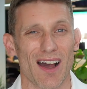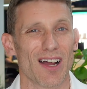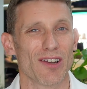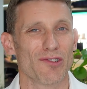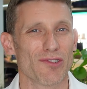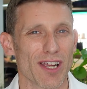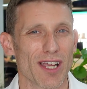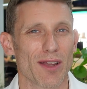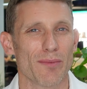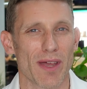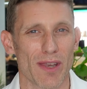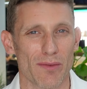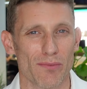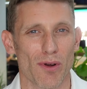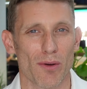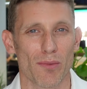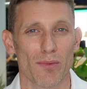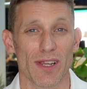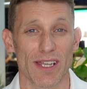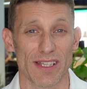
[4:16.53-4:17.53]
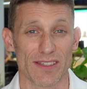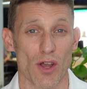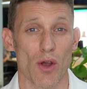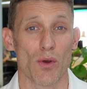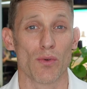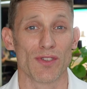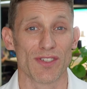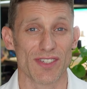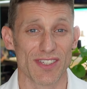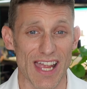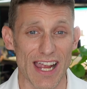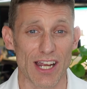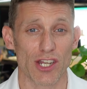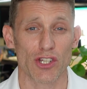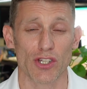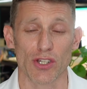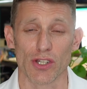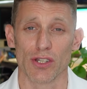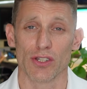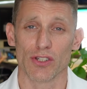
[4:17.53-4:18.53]
I'd recommend probably its own
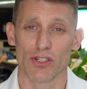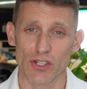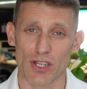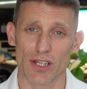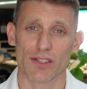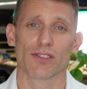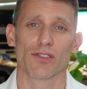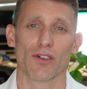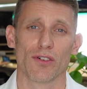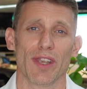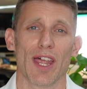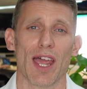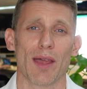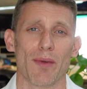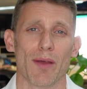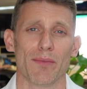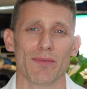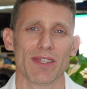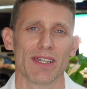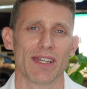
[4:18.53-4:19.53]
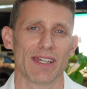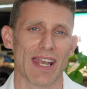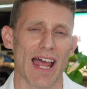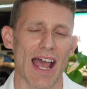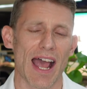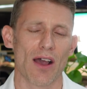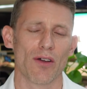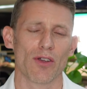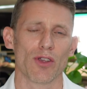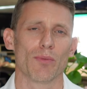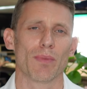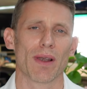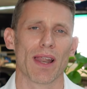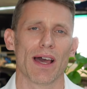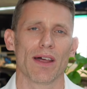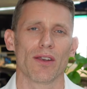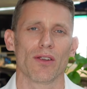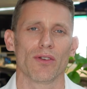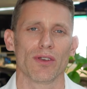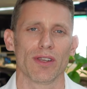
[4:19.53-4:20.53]
section just on MMT and how you
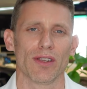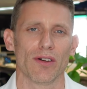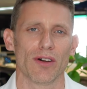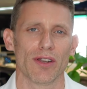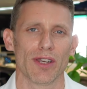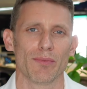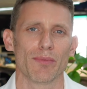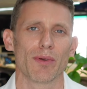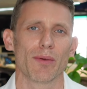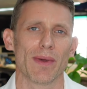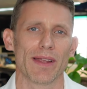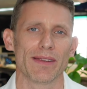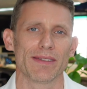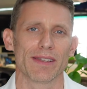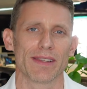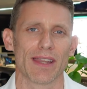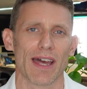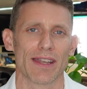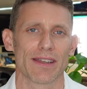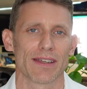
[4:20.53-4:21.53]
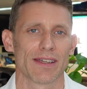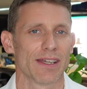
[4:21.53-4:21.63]
plan on implementing that.